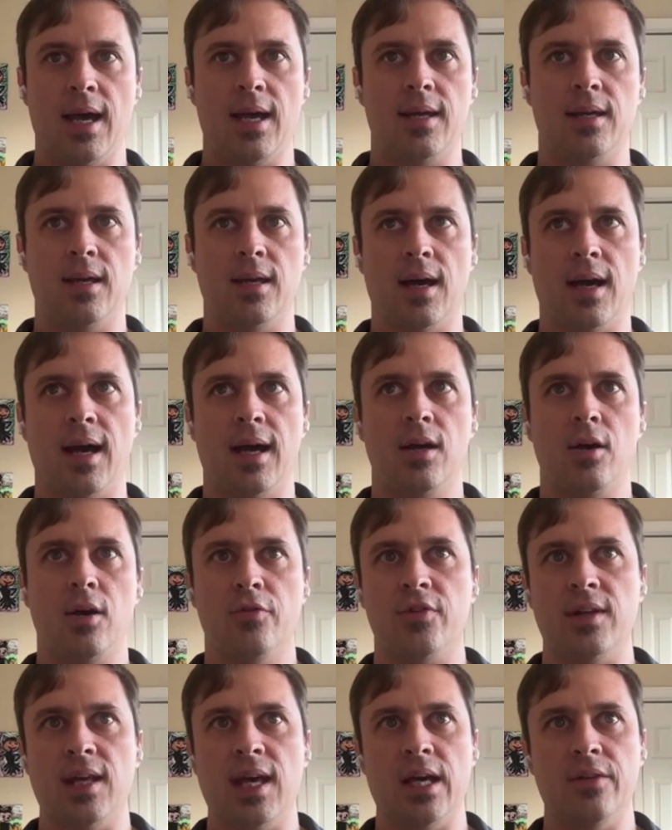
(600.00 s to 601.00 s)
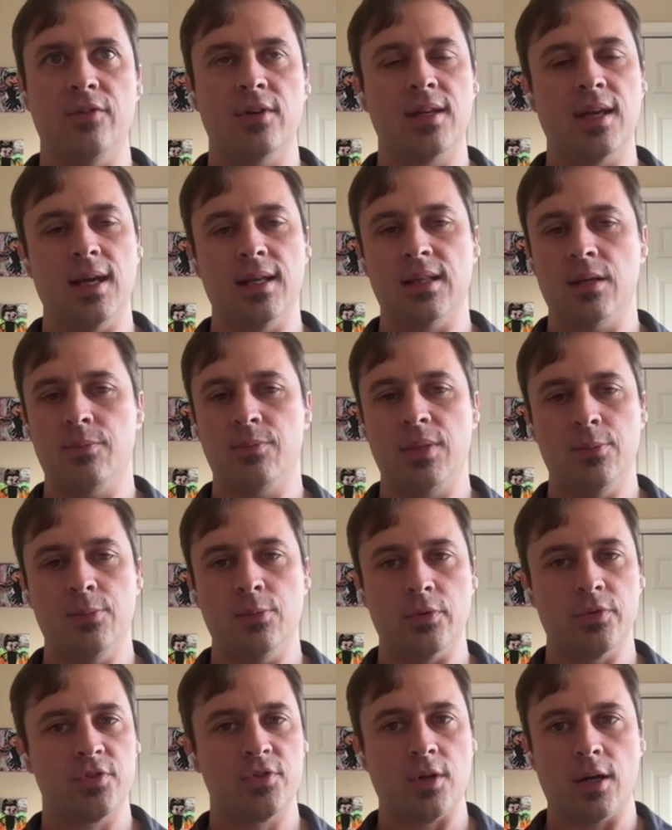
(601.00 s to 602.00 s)
I often advocate that
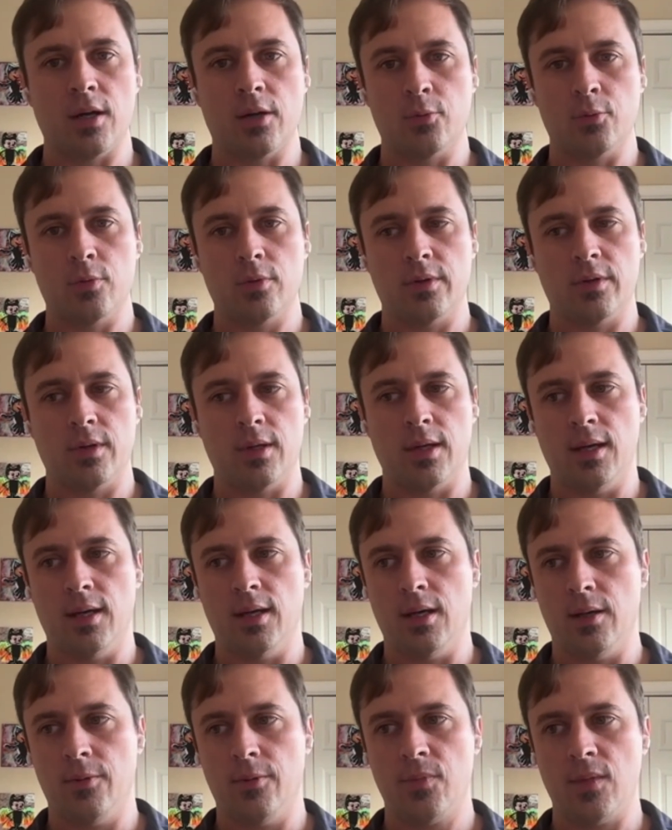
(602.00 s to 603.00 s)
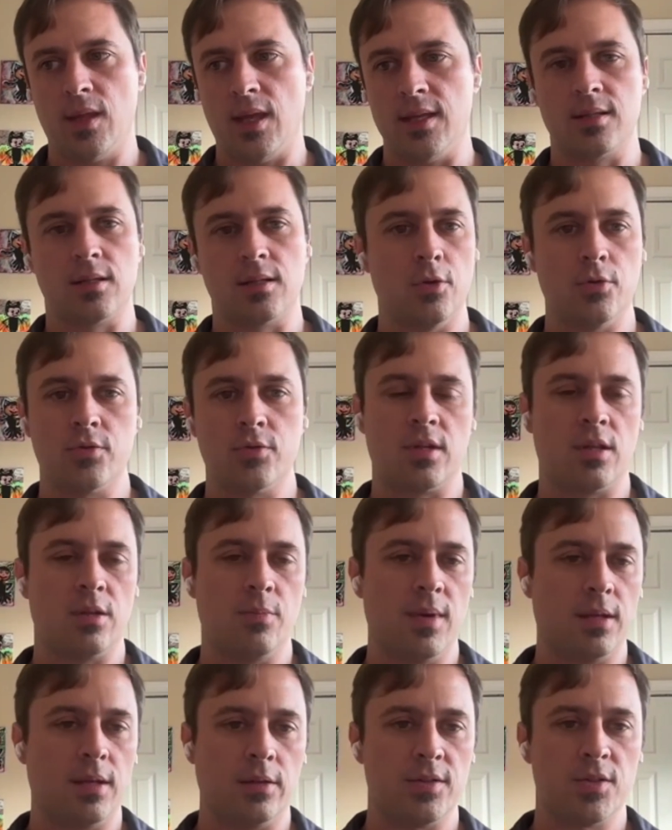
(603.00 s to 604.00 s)
people start as close to the
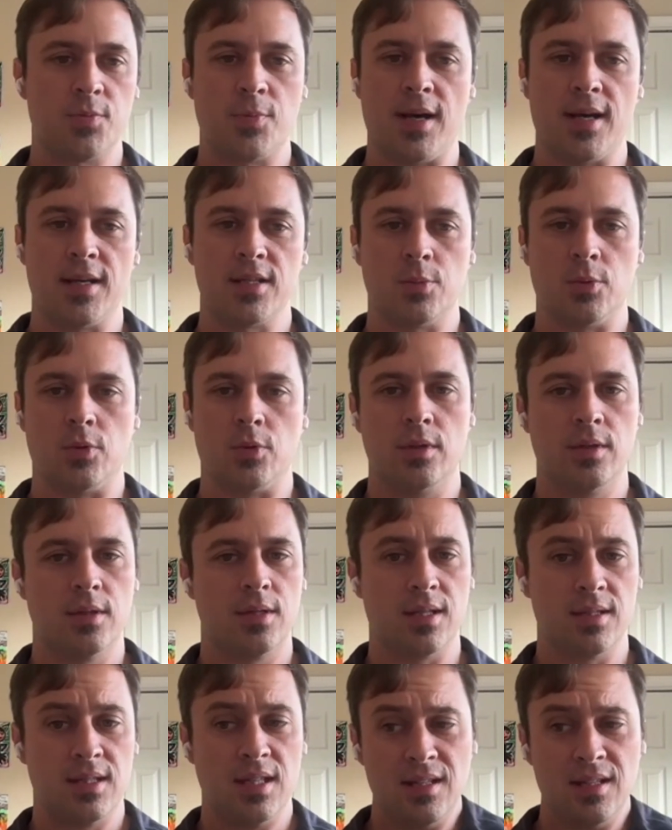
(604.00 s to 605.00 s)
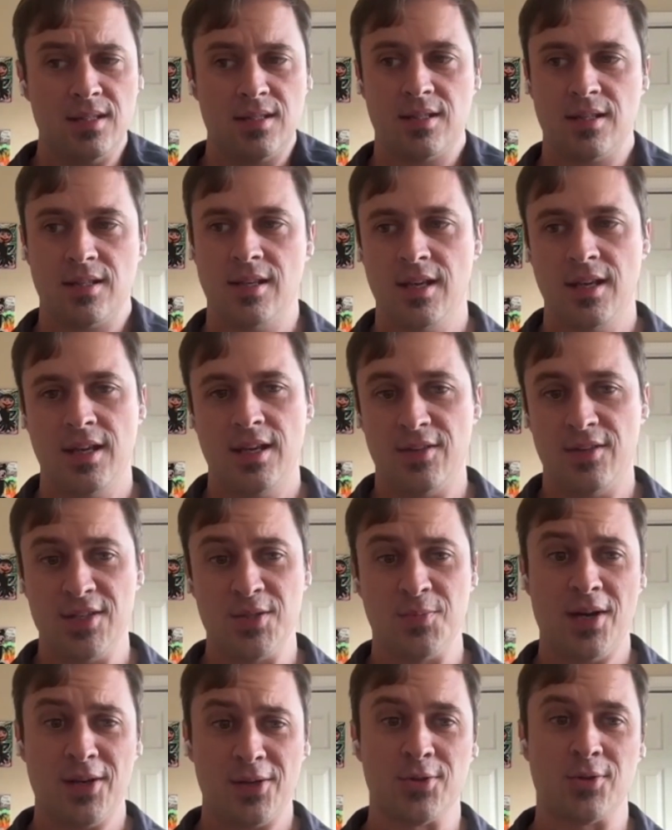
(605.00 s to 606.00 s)
metal as possible because
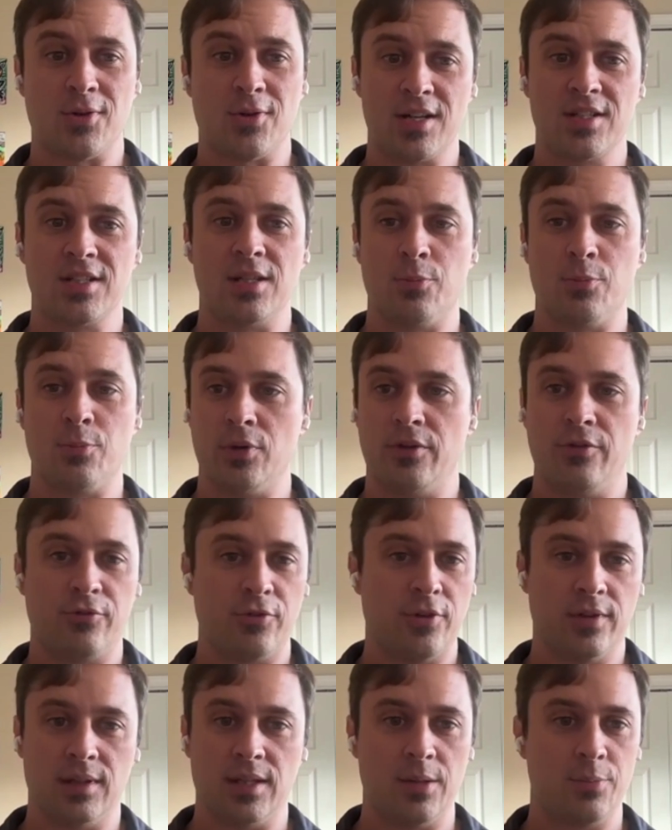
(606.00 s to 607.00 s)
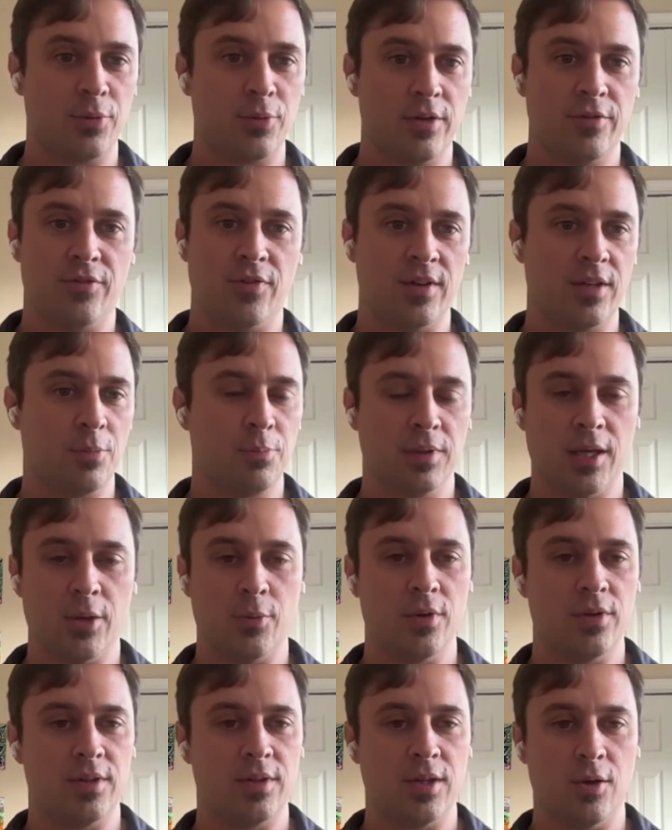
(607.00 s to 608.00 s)
these models are actually pretty friendly, pretty fun to play
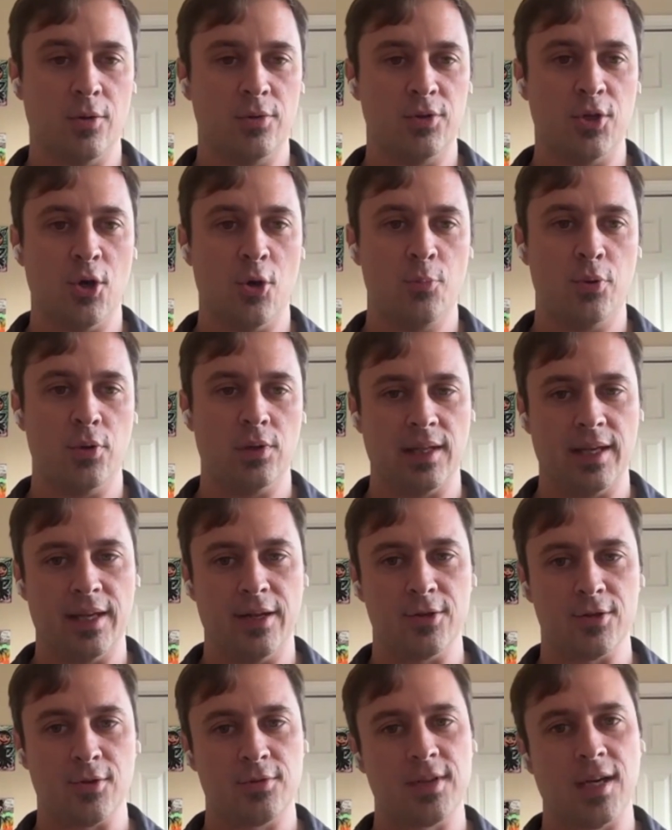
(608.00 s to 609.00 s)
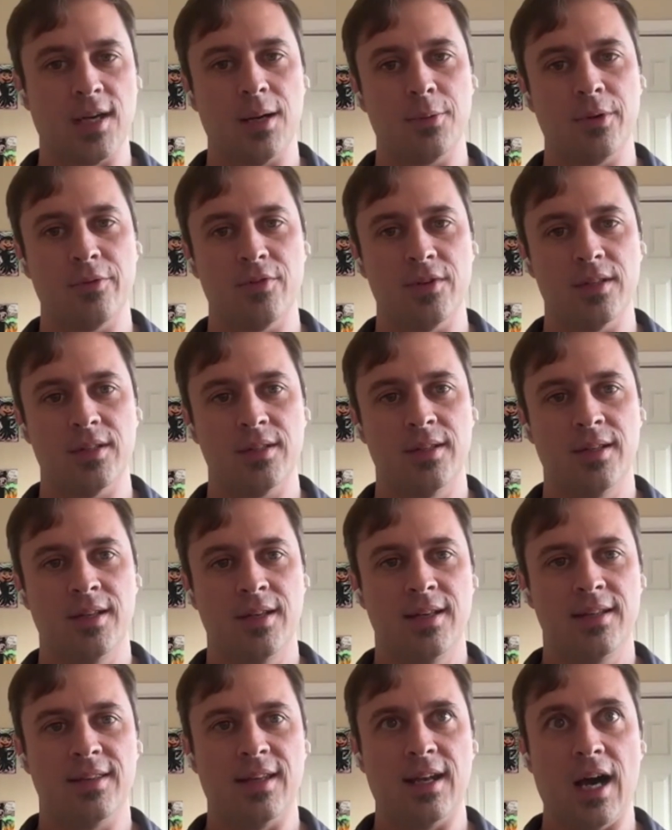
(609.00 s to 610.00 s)
with. Don't put layers on top of it.
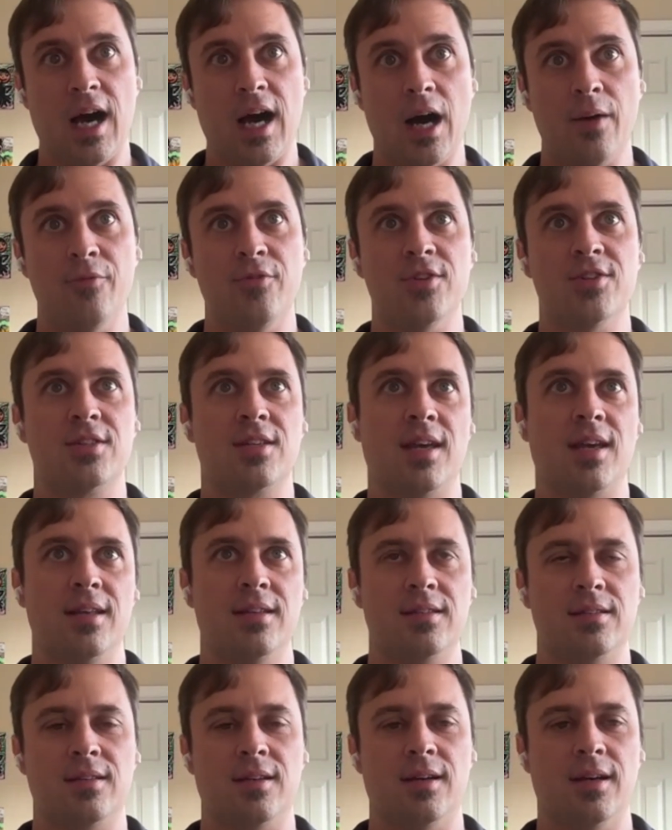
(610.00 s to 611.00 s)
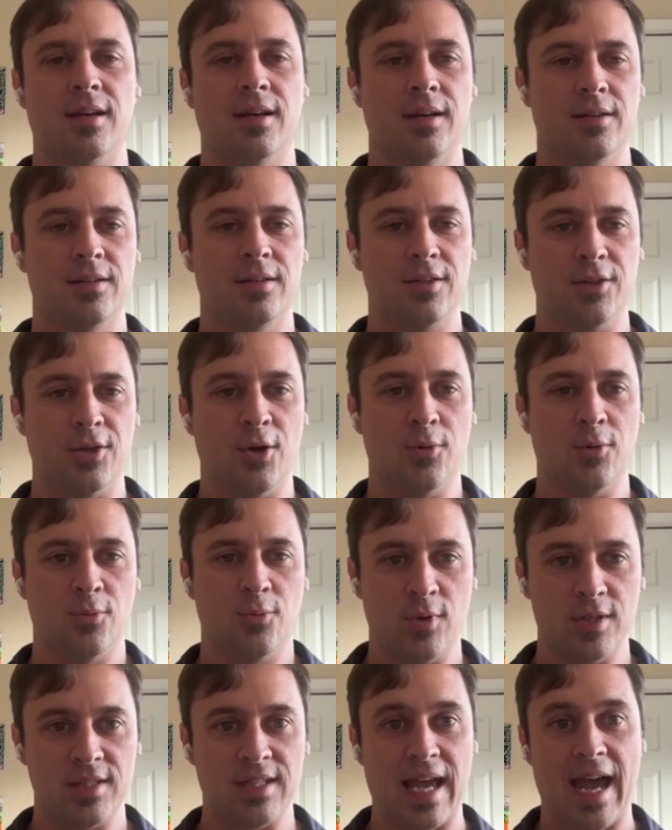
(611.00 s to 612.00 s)
that obfuscate
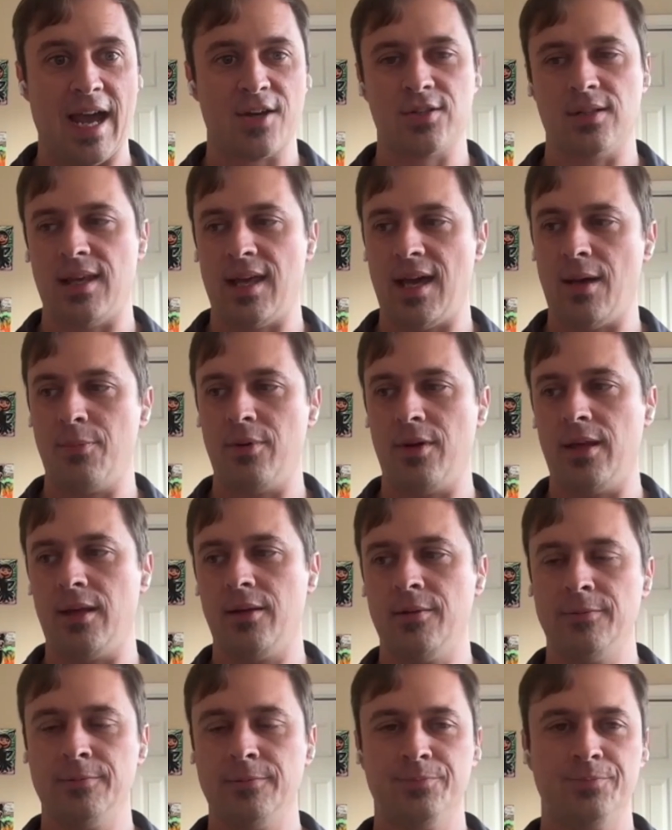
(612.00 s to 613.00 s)
what's actually happening.